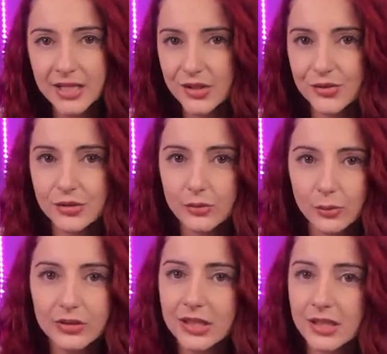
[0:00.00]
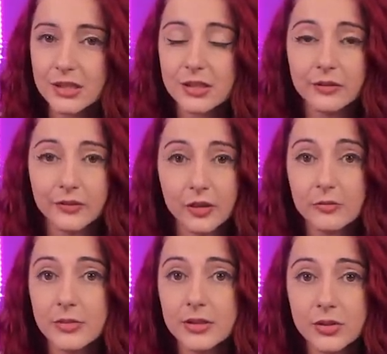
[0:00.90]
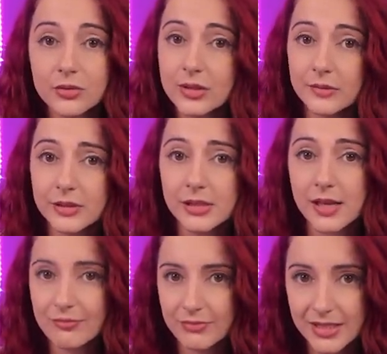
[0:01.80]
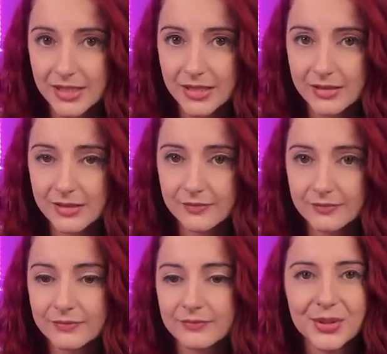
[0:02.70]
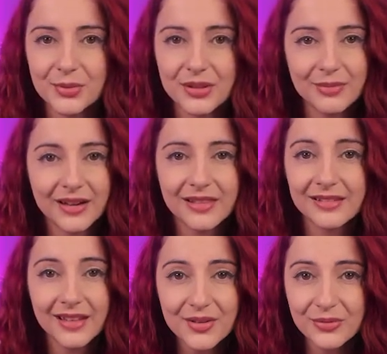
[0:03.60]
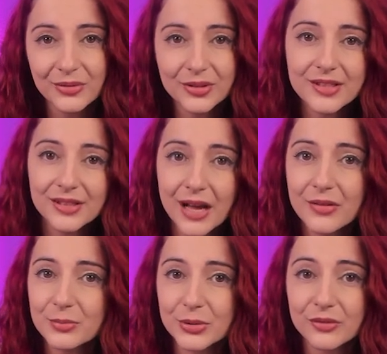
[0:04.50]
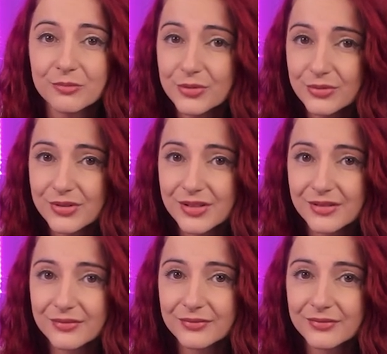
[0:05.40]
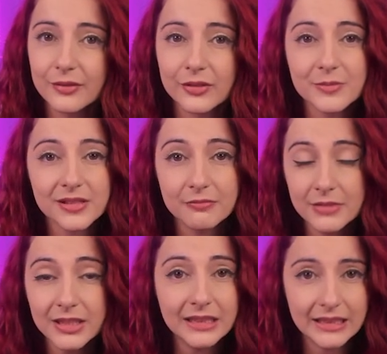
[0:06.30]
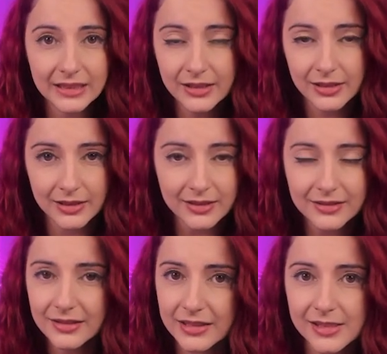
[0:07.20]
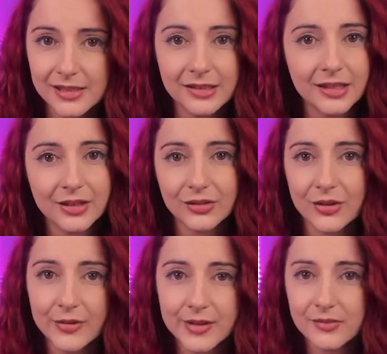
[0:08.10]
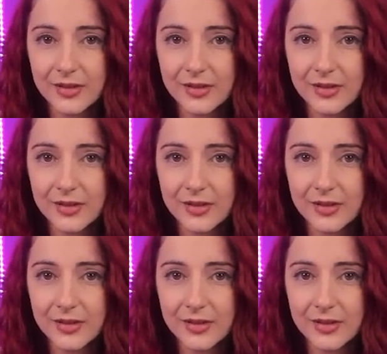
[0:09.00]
800 gold each from 2 different NPCs. You want to buy the Netherforged Lava-Proof Boots from Samia Inkling, as seen here on this